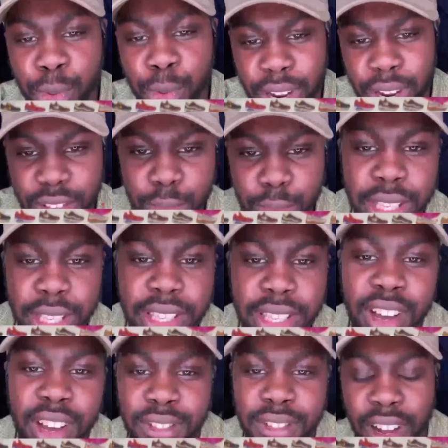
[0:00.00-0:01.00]
one and you picked
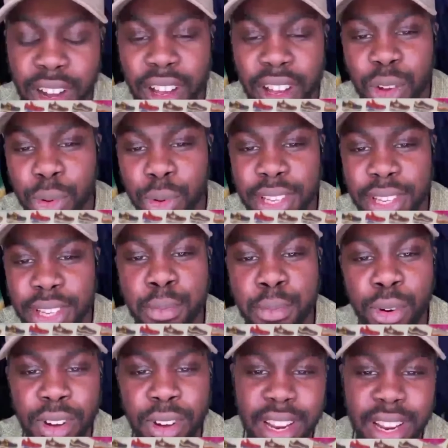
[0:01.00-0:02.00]
the other. Was it
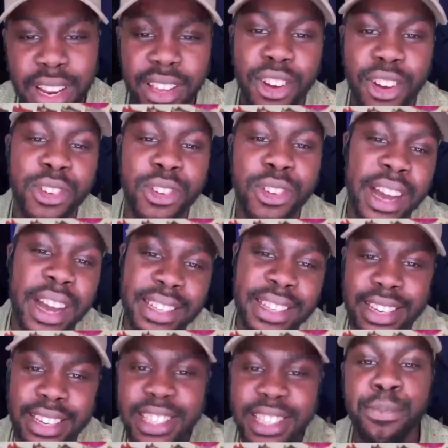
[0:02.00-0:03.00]
important that, you guys
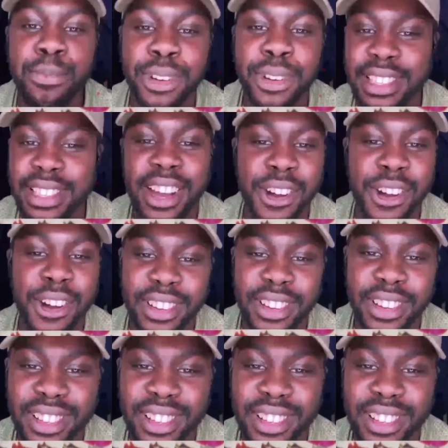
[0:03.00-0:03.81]
had separate style?